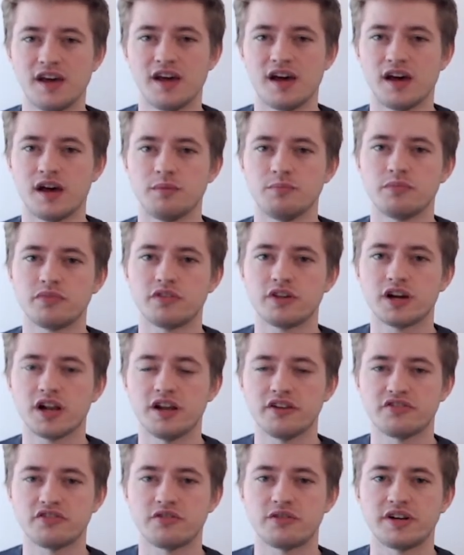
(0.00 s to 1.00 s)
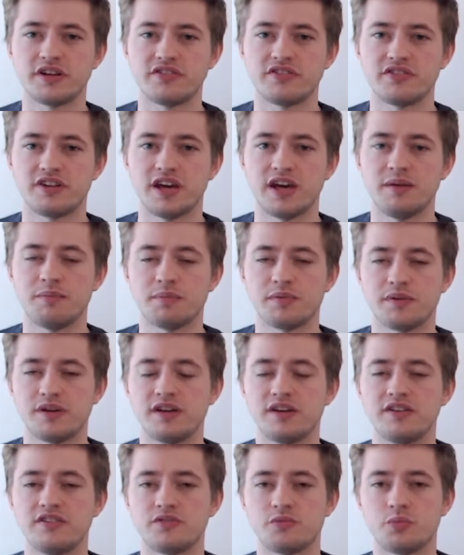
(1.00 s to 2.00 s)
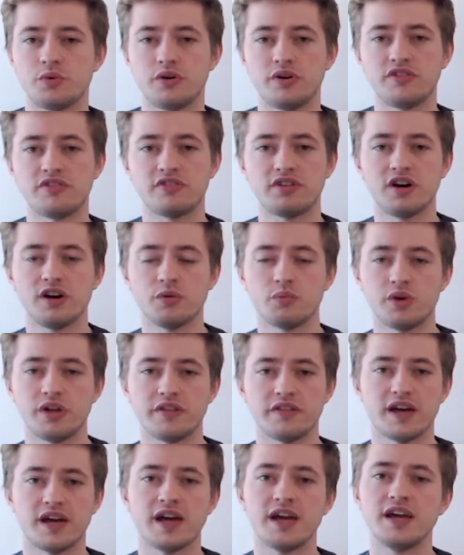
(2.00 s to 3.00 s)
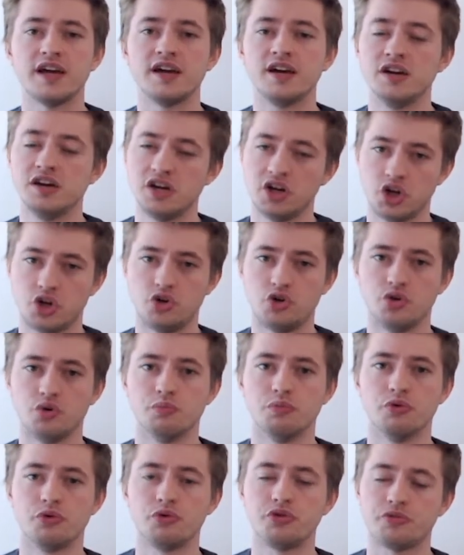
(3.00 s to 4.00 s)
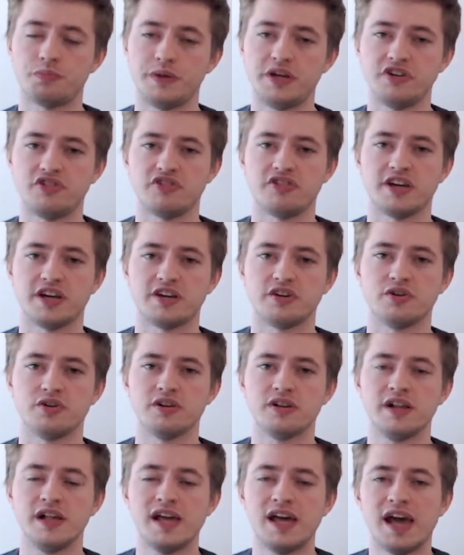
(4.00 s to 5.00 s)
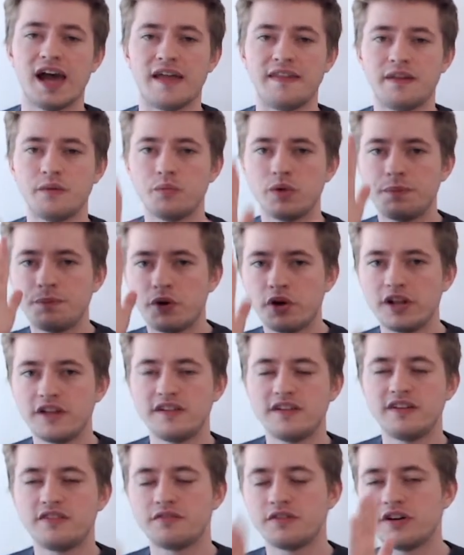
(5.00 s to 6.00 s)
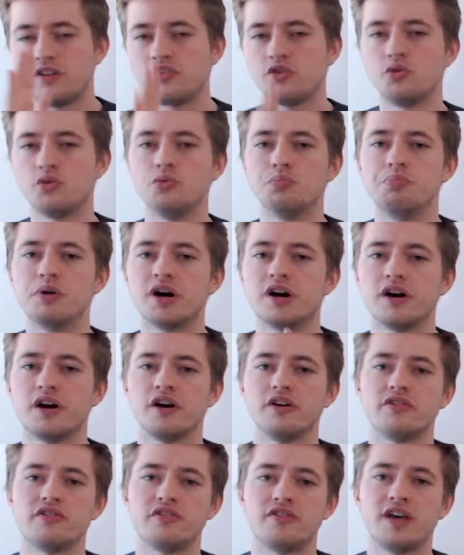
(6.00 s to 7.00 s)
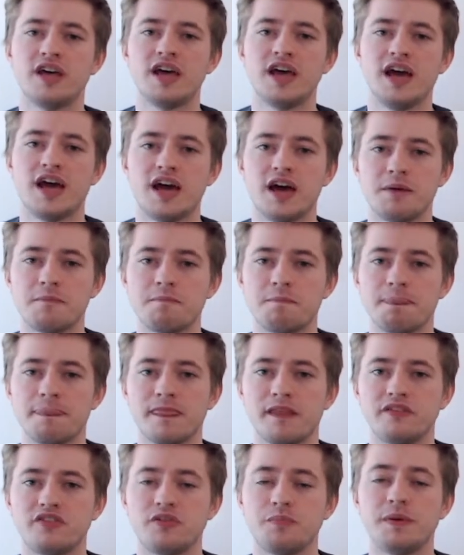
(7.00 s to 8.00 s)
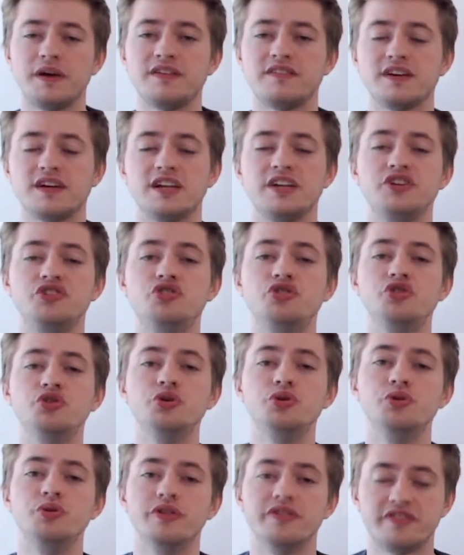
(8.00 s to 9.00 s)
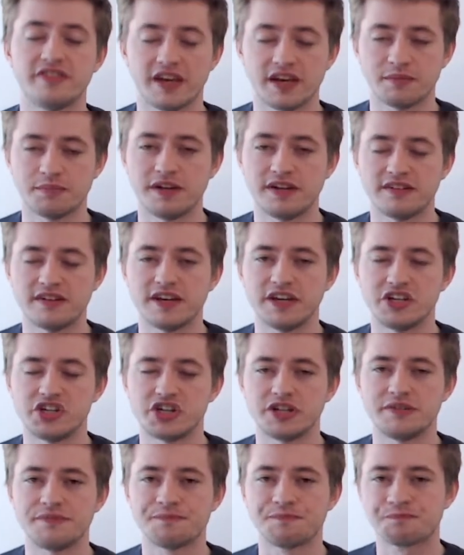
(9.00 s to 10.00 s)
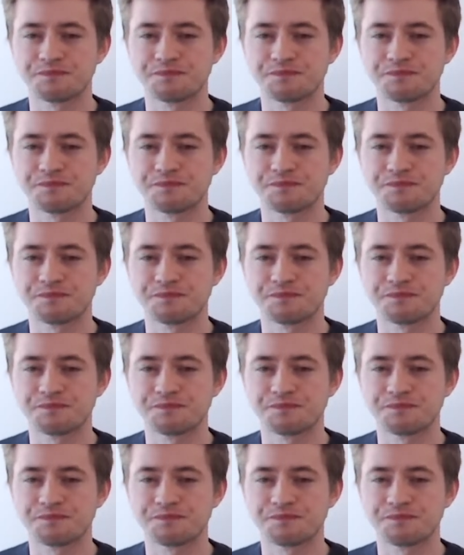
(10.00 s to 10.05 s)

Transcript: The clustering step is where we start with a normal speech signal, and then we put in these vertical bars to basically do the segmentation.